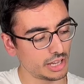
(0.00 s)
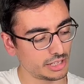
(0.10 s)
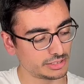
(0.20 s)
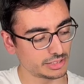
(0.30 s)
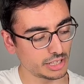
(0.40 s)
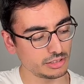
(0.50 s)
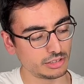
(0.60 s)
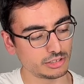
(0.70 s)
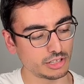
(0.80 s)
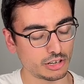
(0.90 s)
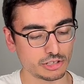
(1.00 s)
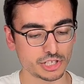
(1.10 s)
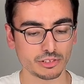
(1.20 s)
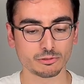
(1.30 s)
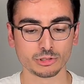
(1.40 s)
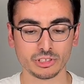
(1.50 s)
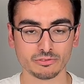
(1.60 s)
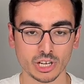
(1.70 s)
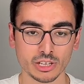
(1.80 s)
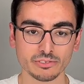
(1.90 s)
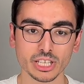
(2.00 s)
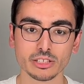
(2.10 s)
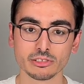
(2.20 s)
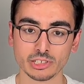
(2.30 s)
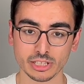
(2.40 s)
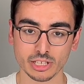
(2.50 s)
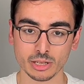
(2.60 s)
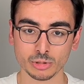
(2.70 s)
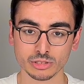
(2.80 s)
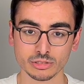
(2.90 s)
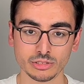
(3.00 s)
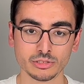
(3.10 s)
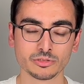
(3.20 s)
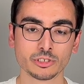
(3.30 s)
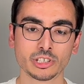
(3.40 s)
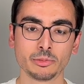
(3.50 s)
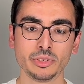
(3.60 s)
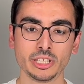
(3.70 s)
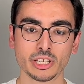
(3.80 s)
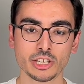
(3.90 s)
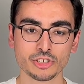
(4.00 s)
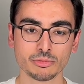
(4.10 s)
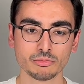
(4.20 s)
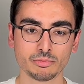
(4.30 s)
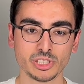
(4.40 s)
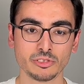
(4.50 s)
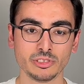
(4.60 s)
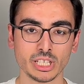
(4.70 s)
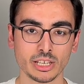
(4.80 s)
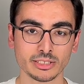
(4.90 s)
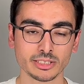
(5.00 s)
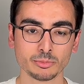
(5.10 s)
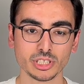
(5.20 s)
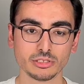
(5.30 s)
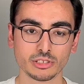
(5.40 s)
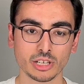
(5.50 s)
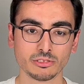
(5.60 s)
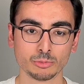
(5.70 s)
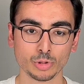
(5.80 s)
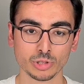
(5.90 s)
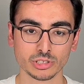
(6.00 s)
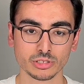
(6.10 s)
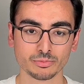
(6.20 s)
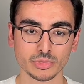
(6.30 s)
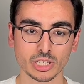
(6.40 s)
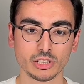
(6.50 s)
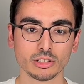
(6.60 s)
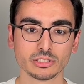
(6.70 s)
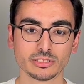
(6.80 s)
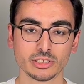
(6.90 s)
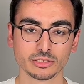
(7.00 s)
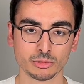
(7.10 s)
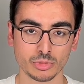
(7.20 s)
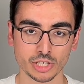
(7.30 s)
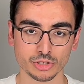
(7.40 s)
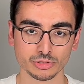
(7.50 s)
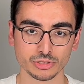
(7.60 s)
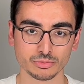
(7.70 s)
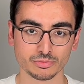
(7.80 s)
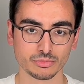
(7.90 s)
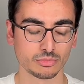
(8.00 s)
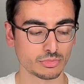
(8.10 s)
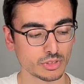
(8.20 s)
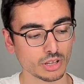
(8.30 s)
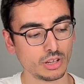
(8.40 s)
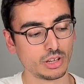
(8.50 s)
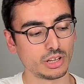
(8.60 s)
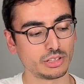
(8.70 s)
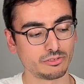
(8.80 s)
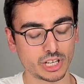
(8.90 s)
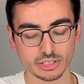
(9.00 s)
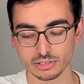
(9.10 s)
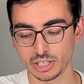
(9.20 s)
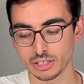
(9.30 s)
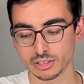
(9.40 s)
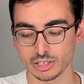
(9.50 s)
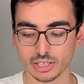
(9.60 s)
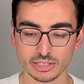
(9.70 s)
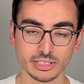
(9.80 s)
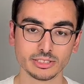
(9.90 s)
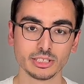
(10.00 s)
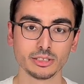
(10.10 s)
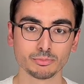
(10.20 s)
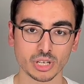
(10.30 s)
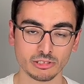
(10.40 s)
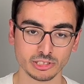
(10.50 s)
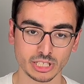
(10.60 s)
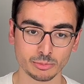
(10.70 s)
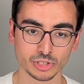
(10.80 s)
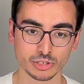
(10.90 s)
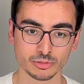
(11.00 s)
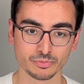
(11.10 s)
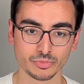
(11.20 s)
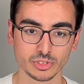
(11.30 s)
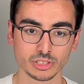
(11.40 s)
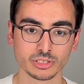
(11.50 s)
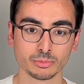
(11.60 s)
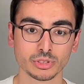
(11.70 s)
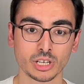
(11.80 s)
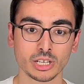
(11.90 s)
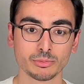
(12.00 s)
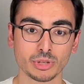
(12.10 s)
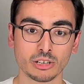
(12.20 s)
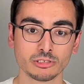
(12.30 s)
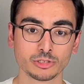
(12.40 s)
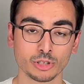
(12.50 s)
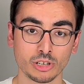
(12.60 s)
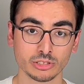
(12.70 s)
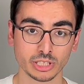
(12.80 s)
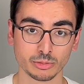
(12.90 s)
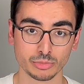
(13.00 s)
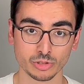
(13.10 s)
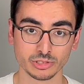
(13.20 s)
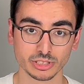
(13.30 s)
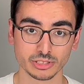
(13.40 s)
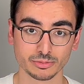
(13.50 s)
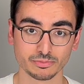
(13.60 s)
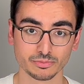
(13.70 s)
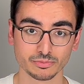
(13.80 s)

A standard RJ45 Ethernet cable used for communication between the SMD driver board and all the sensor modules. And finally, a DC power adapter to supply power to all the components.